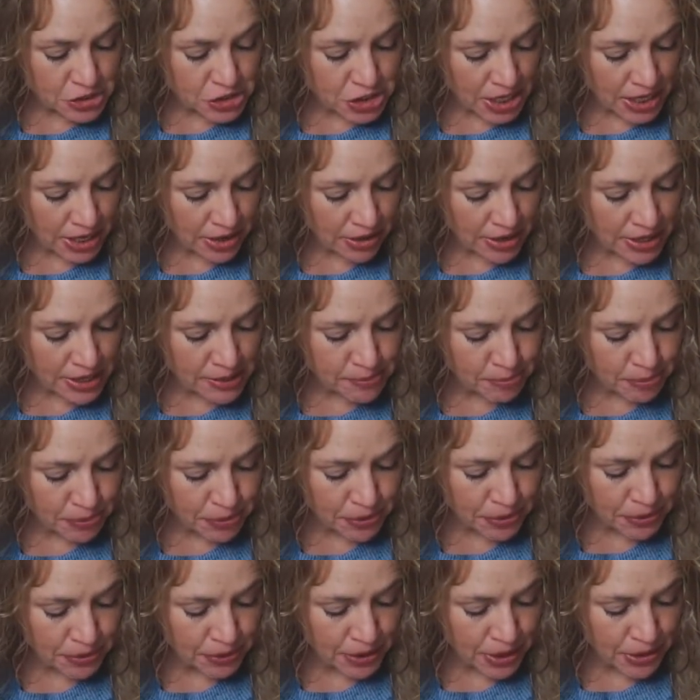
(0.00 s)
Jerry
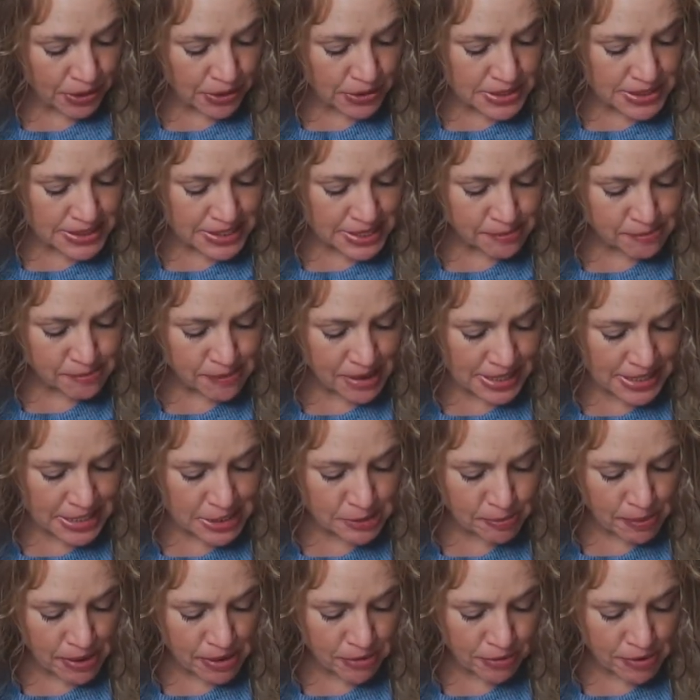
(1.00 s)
Brudos. it
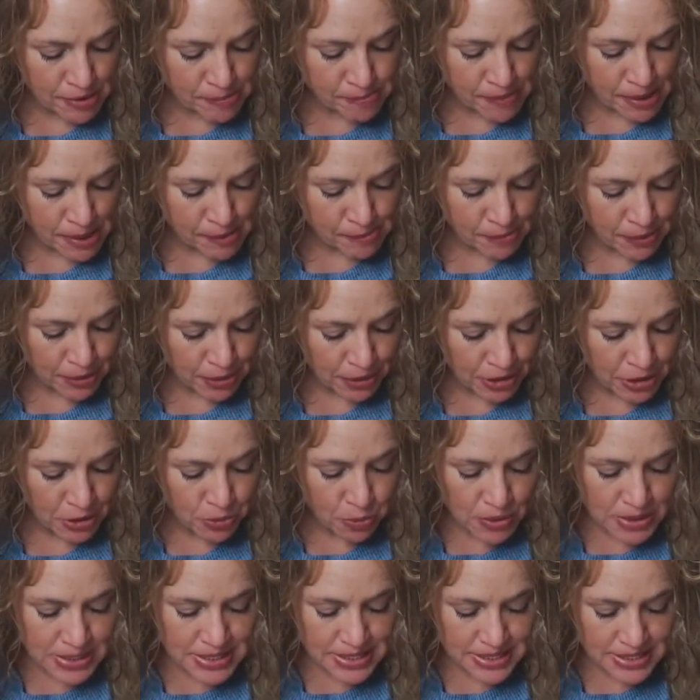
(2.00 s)
must be
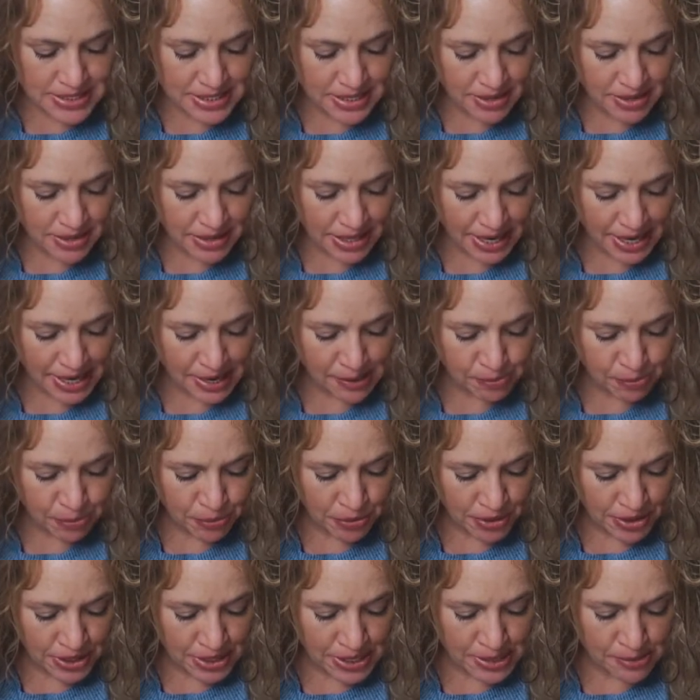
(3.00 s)
remembered, was still a
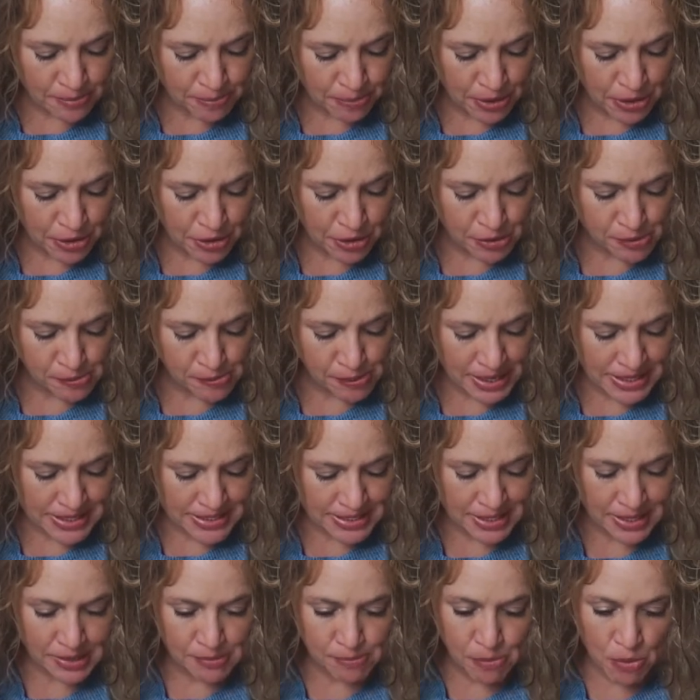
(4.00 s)

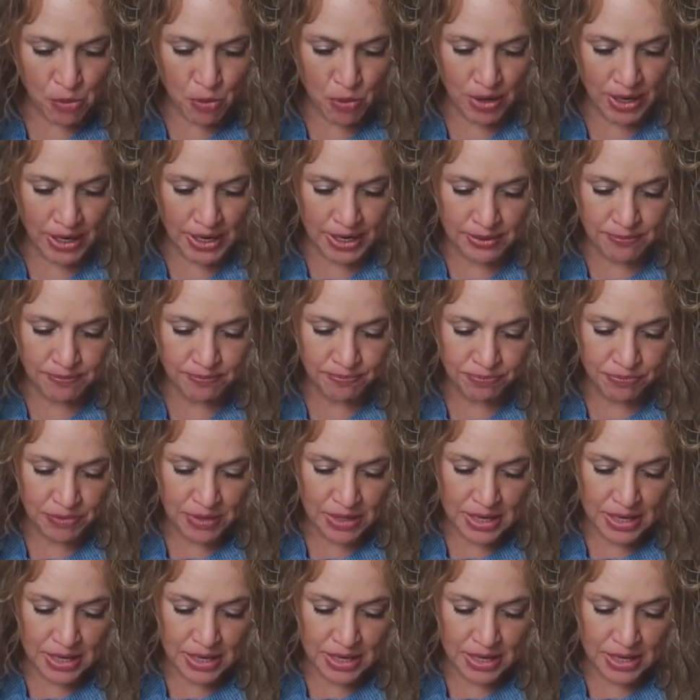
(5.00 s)
prepubescent boy.